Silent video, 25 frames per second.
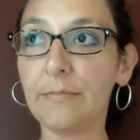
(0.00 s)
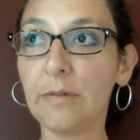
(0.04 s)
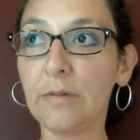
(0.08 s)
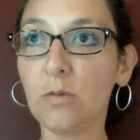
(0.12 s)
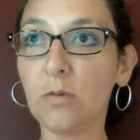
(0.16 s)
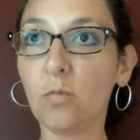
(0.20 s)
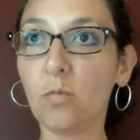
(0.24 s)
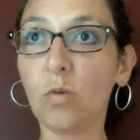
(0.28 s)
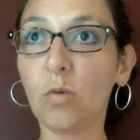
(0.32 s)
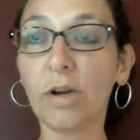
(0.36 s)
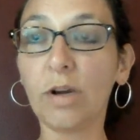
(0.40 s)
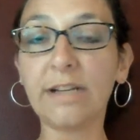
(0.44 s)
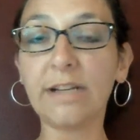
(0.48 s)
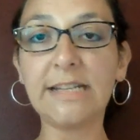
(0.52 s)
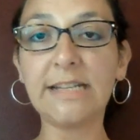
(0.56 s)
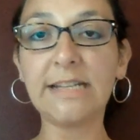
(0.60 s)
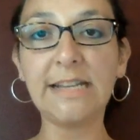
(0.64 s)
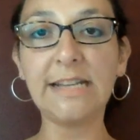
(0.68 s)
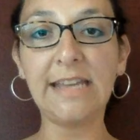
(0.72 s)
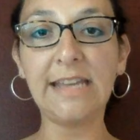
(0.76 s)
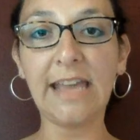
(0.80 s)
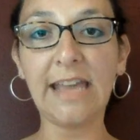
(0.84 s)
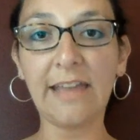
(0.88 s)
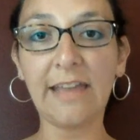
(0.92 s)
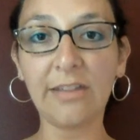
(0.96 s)
work
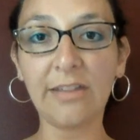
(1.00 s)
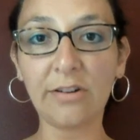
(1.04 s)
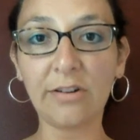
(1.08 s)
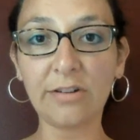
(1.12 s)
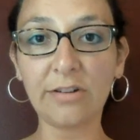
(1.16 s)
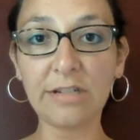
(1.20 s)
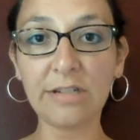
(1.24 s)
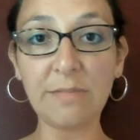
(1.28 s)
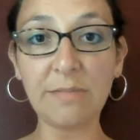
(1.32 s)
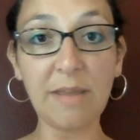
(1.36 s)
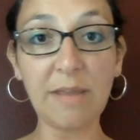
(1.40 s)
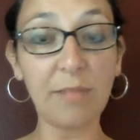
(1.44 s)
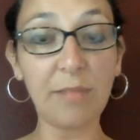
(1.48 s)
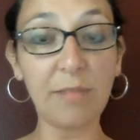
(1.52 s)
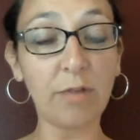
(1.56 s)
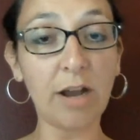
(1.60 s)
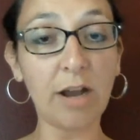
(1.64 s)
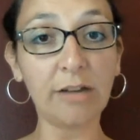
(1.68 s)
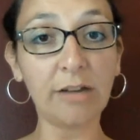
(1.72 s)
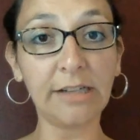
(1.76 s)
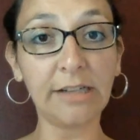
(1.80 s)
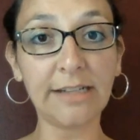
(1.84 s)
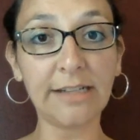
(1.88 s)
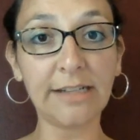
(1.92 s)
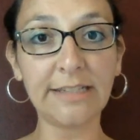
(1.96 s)
together to make
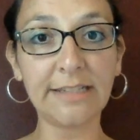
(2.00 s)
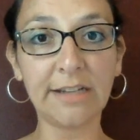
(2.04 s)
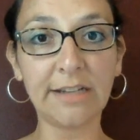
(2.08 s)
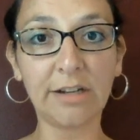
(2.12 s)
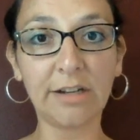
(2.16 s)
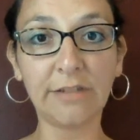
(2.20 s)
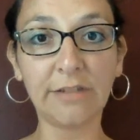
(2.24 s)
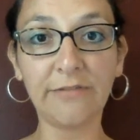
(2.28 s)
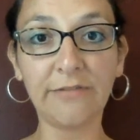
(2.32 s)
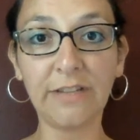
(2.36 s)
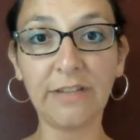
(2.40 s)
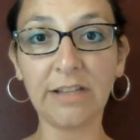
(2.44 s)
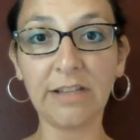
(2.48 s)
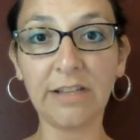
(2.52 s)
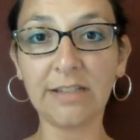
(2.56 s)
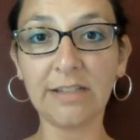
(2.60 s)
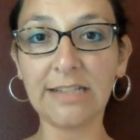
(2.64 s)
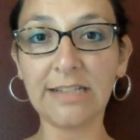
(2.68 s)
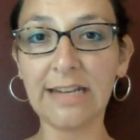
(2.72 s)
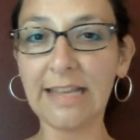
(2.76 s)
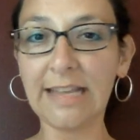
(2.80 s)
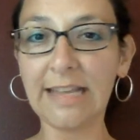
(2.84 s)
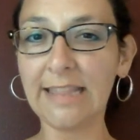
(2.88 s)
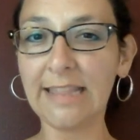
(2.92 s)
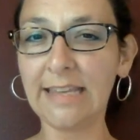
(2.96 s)
progress in our field?
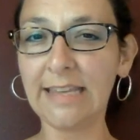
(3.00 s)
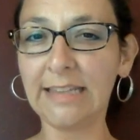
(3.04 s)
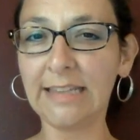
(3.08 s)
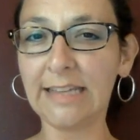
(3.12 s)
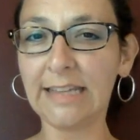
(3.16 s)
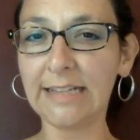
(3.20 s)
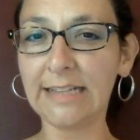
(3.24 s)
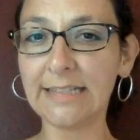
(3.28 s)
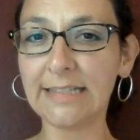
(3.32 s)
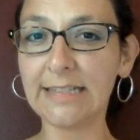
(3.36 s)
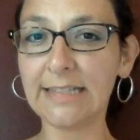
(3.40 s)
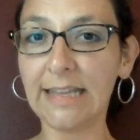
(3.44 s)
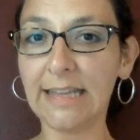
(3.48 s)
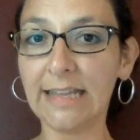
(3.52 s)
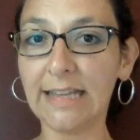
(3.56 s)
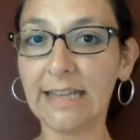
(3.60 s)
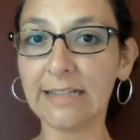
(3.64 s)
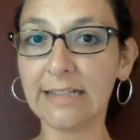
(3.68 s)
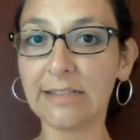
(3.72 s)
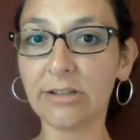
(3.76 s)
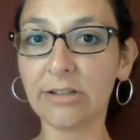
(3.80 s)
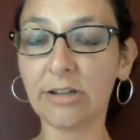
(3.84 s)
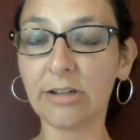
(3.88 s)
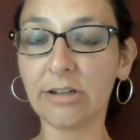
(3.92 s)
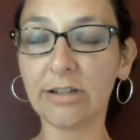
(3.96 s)
And I think that's the
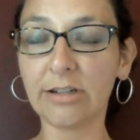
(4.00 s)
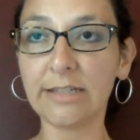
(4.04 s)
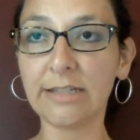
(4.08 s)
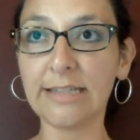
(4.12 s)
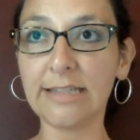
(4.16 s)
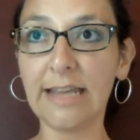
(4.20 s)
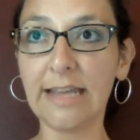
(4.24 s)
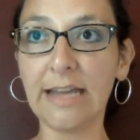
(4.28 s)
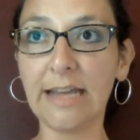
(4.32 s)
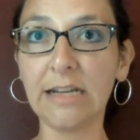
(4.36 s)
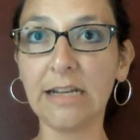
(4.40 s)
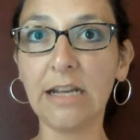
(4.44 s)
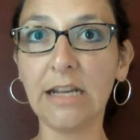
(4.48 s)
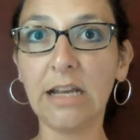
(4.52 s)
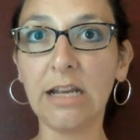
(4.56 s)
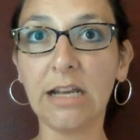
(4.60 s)
answer, is that